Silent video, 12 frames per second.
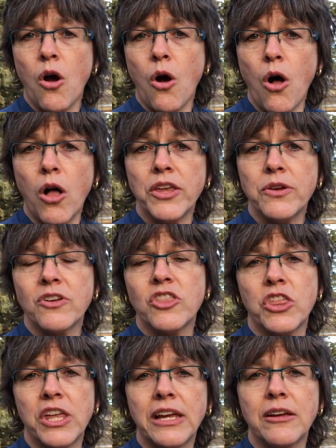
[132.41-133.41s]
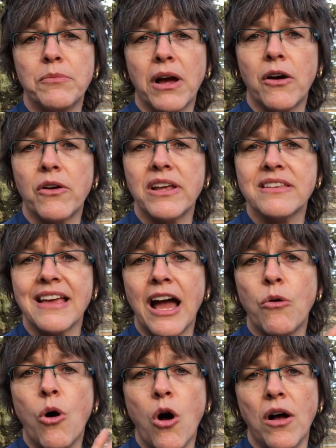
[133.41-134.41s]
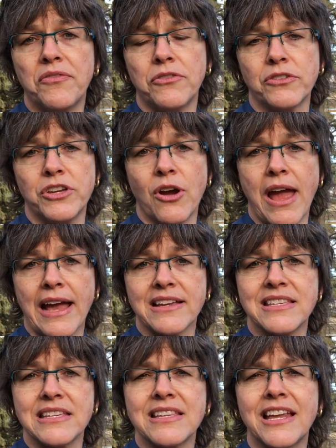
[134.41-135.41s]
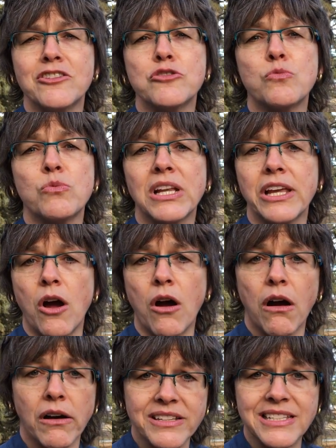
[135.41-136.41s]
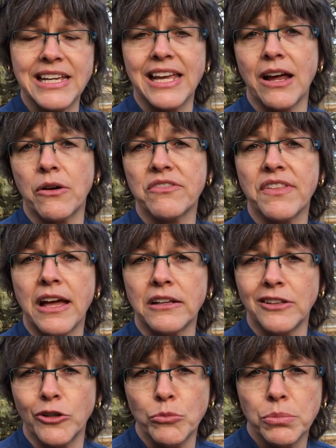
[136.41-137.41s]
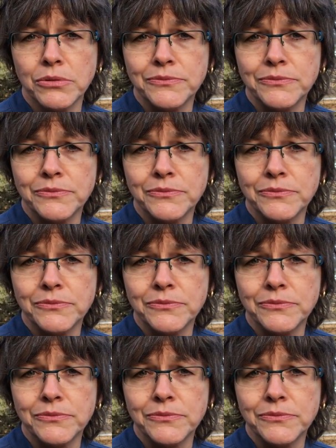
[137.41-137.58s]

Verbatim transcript: all you can think about is how awful your ex is, and it's really hard to get out of that loop.